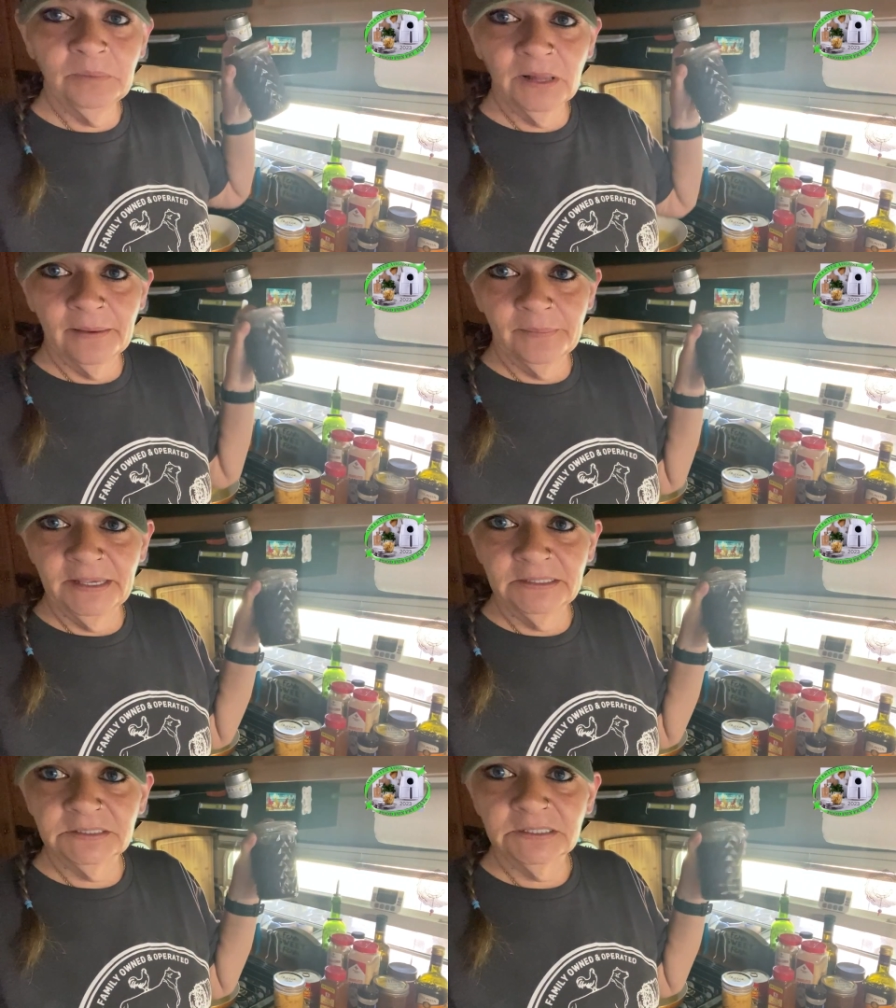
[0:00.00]
black
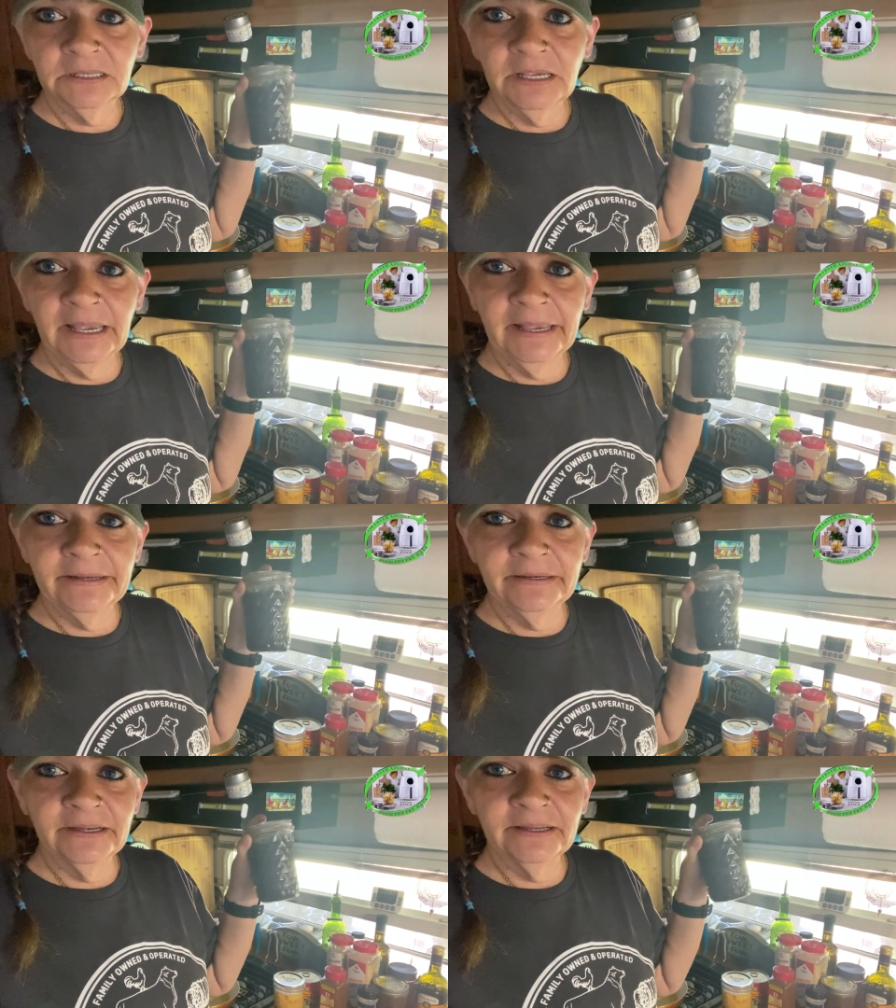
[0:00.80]
beans.
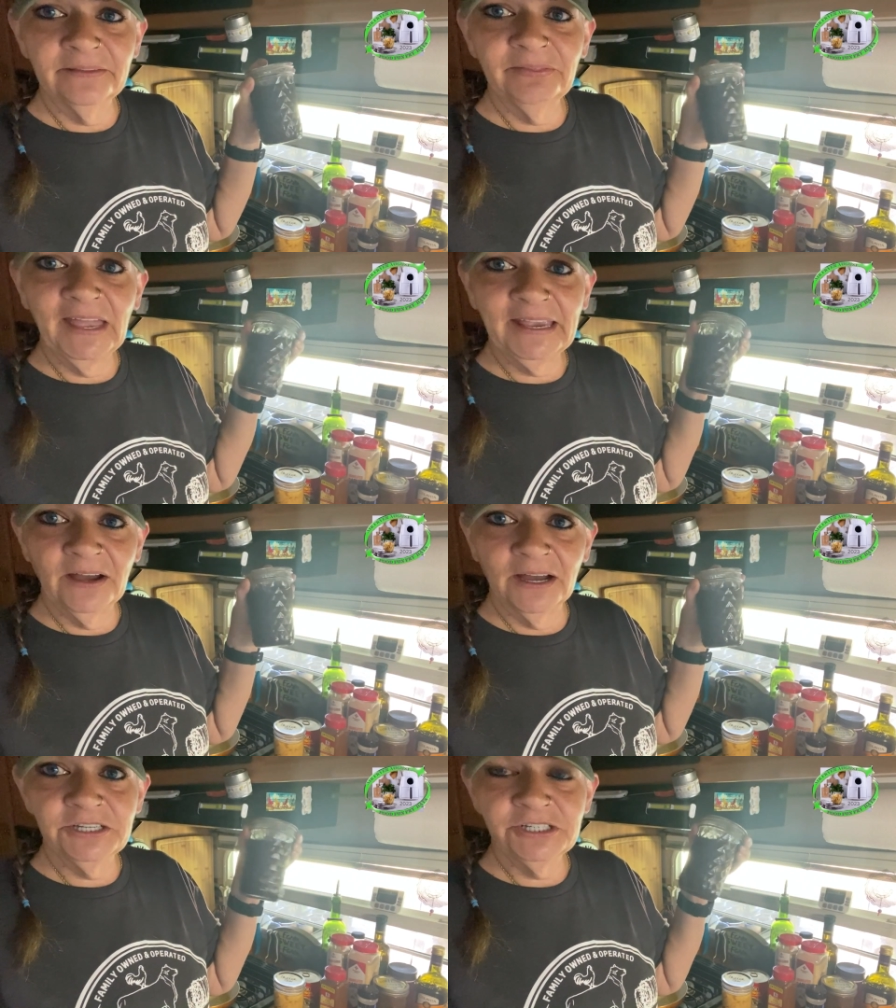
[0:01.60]
And uh, thank
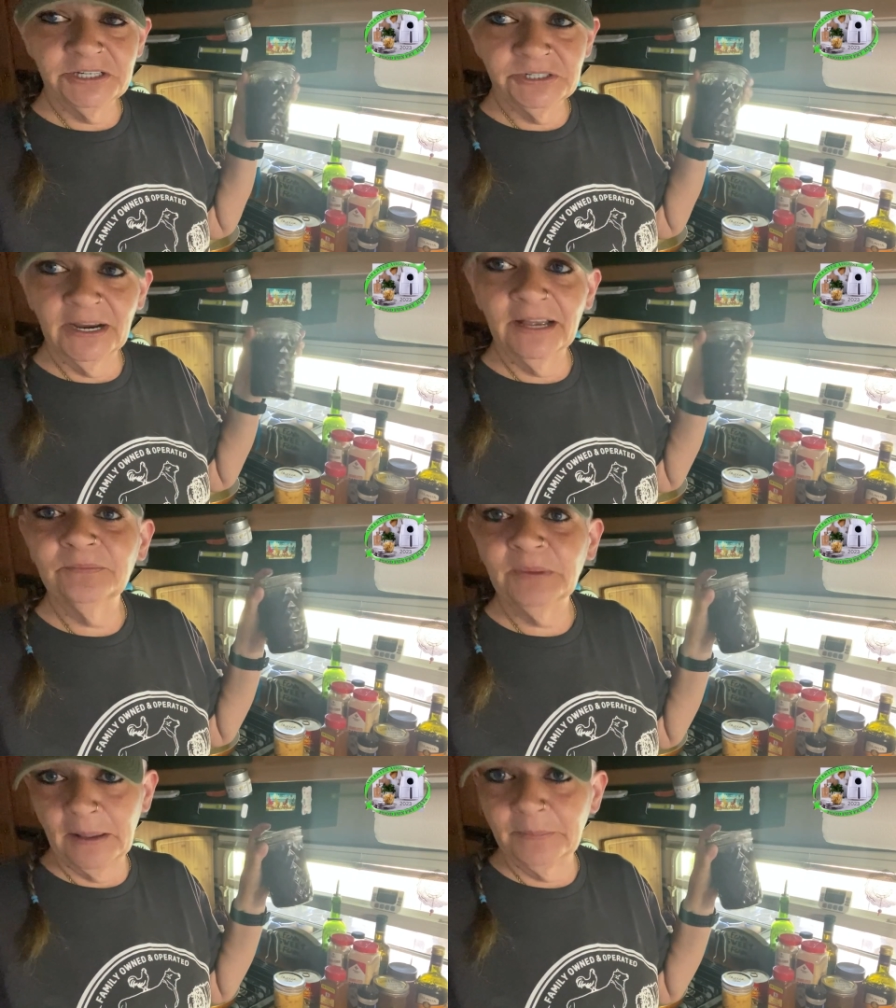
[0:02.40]
God Ginger had black